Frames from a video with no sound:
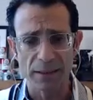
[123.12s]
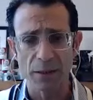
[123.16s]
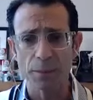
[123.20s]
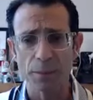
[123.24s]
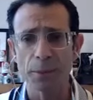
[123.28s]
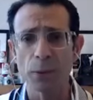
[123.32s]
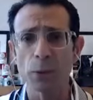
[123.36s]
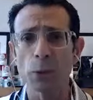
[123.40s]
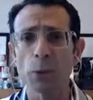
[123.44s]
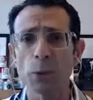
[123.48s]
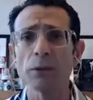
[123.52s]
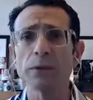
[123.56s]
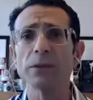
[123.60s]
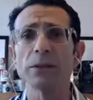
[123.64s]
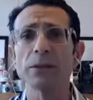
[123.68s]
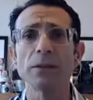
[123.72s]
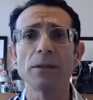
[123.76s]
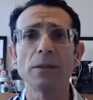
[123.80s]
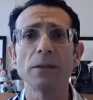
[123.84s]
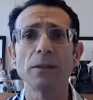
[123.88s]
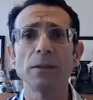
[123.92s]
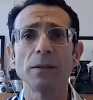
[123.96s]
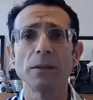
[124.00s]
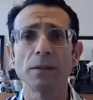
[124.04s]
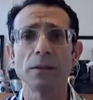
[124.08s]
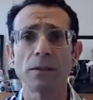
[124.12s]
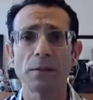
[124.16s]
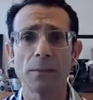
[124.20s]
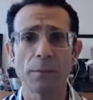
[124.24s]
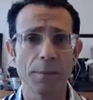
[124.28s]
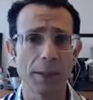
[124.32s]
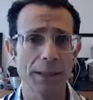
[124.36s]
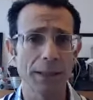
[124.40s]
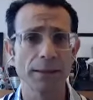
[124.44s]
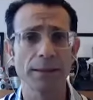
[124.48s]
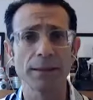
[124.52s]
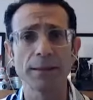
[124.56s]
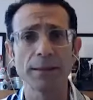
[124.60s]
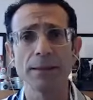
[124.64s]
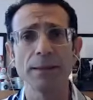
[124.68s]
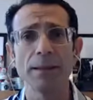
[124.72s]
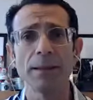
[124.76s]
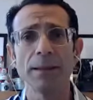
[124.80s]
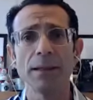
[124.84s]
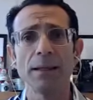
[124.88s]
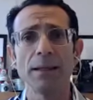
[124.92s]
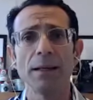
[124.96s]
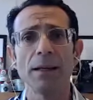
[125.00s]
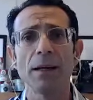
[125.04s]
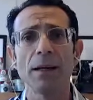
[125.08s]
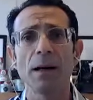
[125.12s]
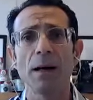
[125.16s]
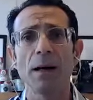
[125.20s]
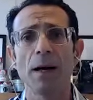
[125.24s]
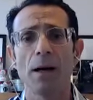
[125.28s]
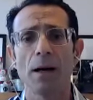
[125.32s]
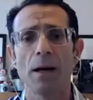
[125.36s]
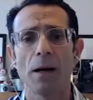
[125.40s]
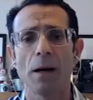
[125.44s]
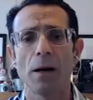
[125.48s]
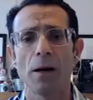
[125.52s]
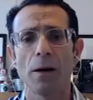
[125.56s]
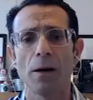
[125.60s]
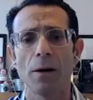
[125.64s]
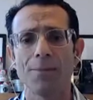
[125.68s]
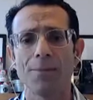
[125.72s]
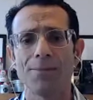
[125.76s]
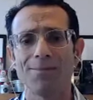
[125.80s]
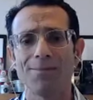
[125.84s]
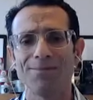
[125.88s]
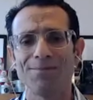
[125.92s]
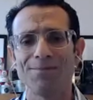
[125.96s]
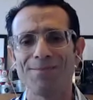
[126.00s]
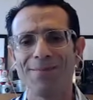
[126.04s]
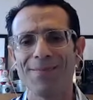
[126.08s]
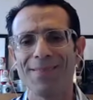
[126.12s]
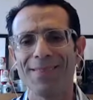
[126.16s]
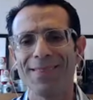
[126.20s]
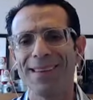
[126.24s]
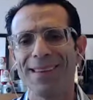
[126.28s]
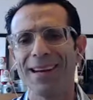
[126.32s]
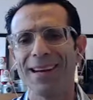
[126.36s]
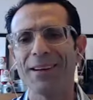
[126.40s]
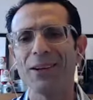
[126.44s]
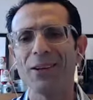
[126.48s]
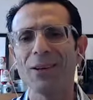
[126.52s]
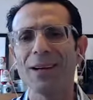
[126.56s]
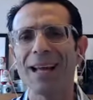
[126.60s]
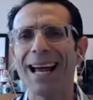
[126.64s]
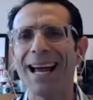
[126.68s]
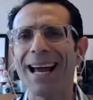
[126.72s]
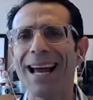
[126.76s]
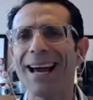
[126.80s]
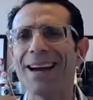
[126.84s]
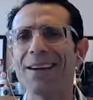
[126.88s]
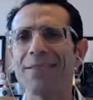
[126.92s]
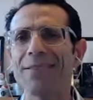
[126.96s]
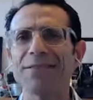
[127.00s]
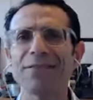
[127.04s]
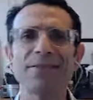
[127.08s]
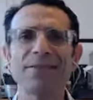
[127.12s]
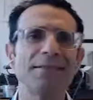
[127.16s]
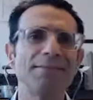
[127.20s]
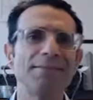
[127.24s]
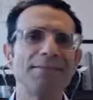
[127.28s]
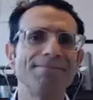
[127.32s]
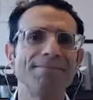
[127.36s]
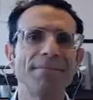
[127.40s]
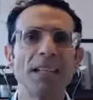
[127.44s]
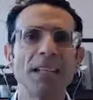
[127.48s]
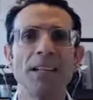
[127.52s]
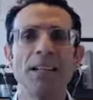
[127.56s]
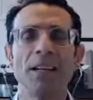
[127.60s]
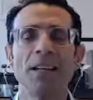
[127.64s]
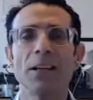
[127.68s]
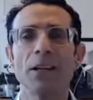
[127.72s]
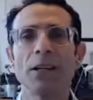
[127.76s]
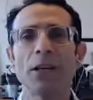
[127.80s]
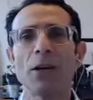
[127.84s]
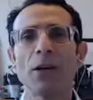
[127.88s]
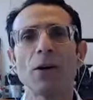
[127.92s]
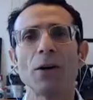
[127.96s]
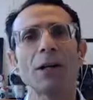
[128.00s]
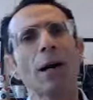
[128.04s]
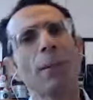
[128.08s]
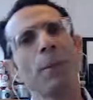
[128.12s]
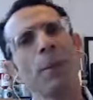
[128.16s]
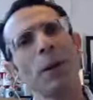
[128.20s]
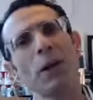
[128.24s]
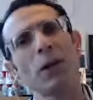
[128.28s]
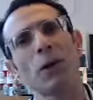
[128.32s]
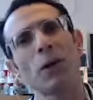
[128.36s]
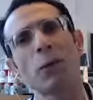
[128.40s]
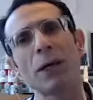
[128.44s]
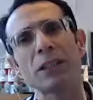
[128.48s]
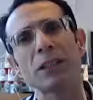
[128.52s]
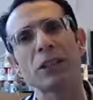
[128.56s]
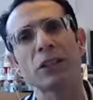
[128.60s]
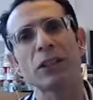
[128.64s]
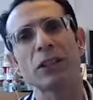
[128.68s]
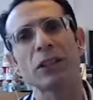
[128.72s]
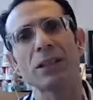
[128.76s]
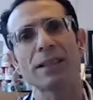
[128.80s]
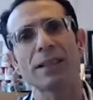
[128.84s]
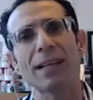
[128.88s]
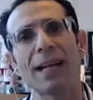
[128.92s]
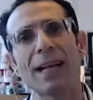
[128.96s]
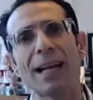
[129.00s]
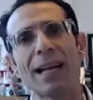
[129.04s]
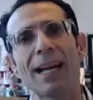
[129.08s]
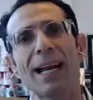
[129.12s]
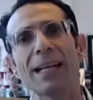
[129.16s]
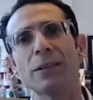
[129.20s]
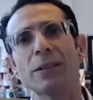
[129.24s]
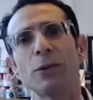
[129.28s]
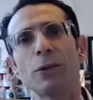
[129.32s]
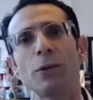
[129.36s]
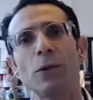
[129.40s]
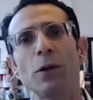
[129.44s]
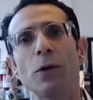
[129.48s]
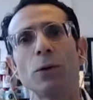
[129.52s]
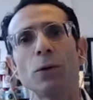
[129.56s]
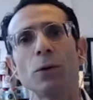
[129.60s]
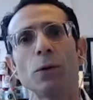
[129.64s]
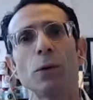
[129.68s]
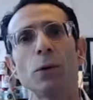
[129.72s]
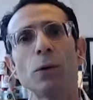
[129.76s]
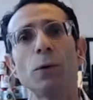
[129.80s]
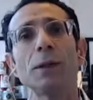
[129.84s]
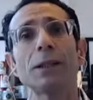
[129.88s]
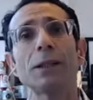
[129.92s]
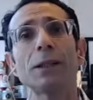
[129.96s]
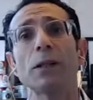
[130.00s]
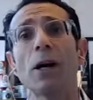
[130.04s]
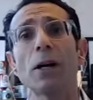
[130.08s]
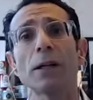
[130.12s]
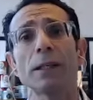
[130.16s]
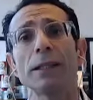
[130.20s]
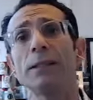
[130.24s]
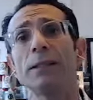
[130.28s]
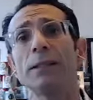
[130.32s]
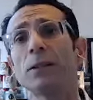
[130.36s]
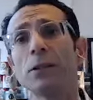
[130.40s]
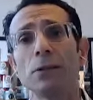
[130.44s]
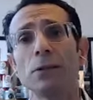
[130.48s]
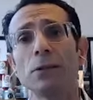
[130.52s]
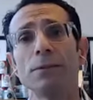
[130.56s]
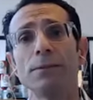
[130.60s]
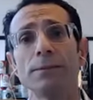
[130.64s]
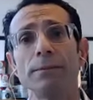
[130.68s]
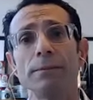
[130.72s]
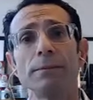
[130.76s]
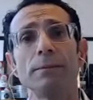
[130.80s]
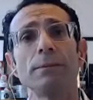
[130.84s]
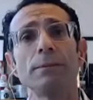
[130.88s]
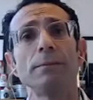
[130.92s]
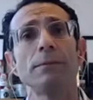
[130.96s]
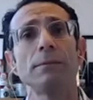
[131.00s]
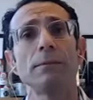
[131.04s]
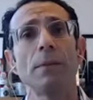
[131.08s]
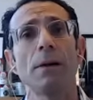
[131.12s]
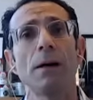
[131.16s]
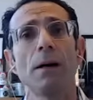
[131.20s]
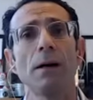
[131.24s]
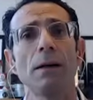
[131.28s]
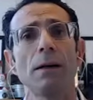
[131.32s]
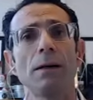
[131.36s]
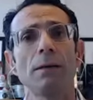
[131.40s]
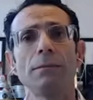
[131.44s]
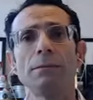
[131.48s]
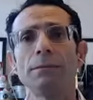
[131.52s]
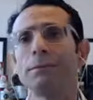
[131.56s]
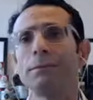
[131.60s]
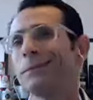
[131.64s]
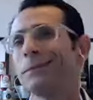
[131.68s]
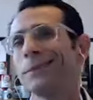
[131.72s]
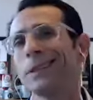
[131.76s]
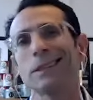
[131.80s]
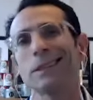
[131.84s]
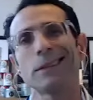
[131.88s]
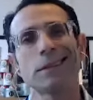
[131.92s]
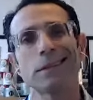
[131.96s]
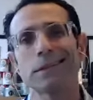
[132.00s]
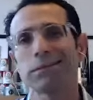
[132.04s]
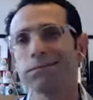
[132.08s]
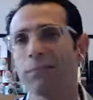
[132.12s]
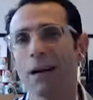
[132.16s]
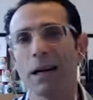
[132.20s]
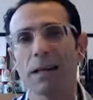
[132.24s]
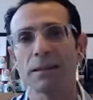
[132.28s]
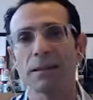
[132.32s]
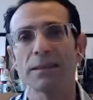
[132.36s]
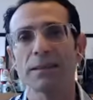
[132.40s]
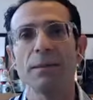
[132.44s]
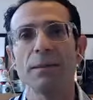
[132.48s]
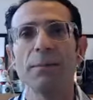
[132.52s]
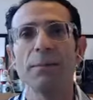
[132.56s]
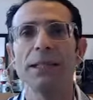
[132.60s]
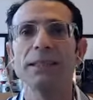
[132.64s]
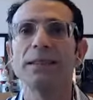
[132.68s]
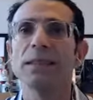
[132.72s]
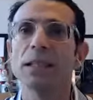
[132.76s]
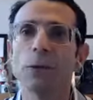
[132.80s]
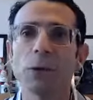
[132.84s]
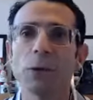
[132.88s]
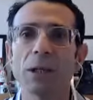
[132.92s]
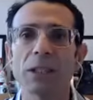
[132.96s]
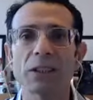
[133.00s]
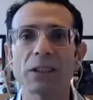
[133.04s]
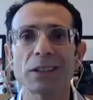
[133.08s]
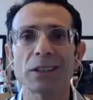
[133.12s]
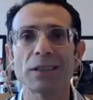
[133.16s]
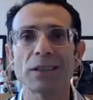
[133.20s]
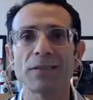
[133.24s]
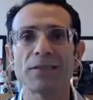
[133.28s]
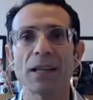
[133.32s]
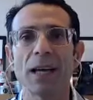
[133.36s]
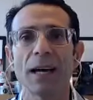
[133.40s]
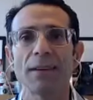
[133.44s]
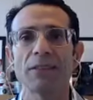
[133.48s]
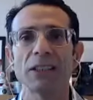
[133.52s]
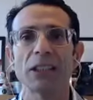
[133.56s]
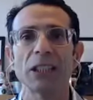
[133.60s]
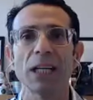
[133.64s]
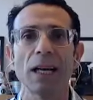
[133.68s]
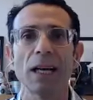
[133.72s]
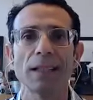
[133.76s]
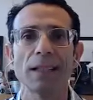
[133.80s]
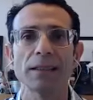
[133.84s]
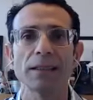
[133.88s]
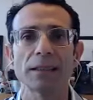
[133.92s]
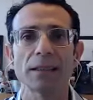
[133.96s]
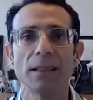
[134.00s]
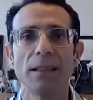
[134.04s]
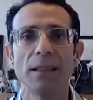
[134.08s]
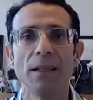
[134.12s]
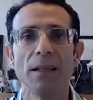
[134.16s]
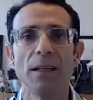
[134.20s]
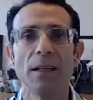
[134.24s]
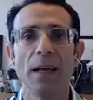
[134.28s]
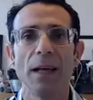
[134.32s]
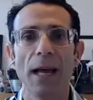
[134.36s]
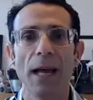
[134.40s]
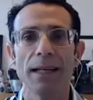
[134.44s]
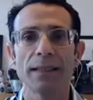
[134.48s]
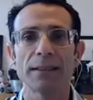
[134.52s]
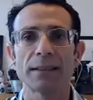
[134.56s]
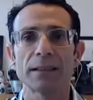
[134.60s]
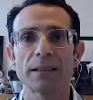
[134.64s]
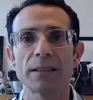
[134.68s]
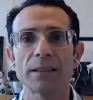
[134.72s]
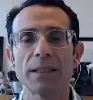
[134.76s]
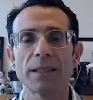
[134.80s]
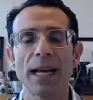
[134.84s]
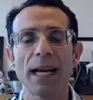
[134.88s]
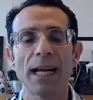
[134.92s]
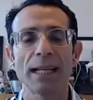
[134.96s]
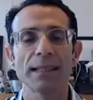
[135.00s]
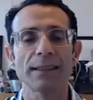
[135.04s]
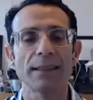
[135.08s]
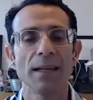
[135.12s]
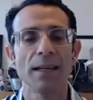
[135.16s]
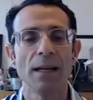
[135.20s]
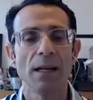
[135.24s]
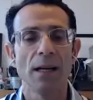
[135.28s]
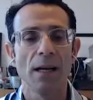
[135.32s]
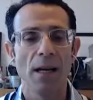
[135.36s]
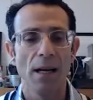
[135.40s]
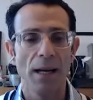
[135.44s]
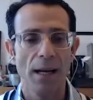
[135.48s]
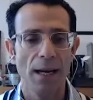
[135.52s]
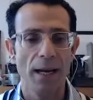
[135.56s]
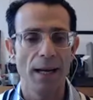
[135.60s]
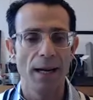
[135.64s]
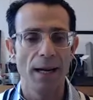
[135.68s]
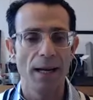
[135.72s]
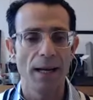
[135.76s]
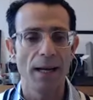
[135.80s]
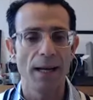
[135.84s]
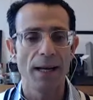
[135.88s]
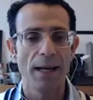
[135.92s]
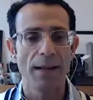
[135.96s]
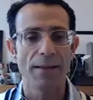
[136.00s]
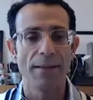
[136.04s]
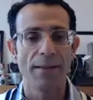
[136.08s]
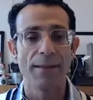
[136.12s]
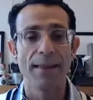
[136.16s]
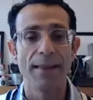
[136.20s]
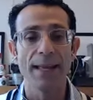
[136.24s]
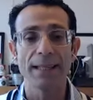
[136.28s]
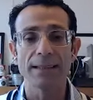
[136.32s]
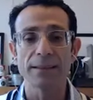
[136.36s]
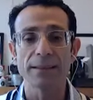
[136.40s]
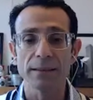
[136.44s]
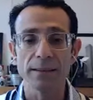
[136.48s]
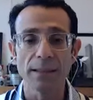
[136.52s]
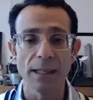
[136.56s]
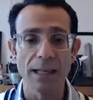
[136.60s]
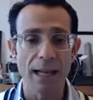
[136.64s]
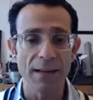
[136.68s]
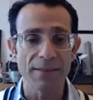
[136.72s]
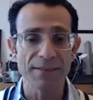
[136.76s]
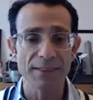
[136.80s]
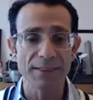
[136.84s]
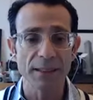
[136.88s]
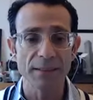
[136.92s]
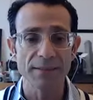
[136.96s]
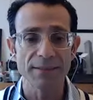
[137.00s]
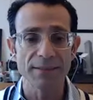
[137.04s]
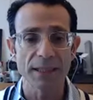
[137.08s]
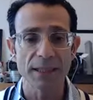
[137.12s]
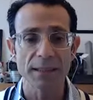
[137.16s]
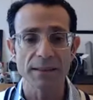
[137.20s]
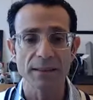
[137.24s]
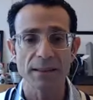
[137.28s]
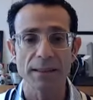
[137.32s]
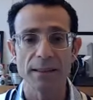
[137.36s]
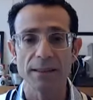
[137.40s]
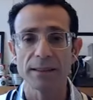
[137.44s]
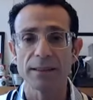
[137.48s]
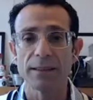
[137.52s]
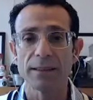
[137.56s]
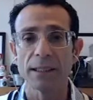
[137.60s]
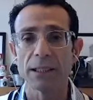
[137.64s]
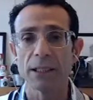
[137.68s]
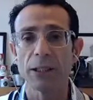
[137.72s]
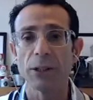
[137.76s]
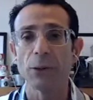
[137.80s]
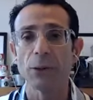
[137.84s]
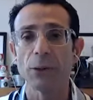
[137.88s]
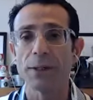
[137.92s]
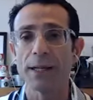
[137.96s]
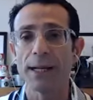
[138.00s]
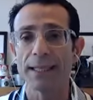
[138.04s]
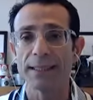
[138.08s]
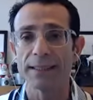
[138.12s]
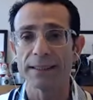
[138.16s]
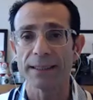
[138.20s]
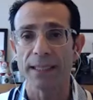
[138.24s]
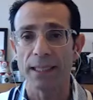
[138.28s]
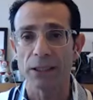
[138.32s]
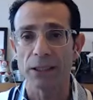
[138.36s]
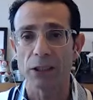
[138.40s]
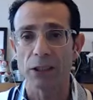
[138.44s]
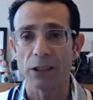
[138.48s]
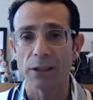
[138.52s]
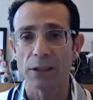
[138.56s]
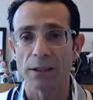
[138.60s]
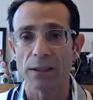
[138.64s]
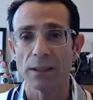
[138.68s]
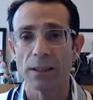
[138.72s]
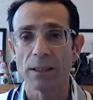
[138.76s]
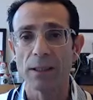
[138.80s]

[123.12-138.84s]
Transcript: a polls button. There you'll have, a couple of questions that I like to know who we're talking to. Just honestly, basic question. If you have a chance, answer that. And then to the left of it is the Q&A section.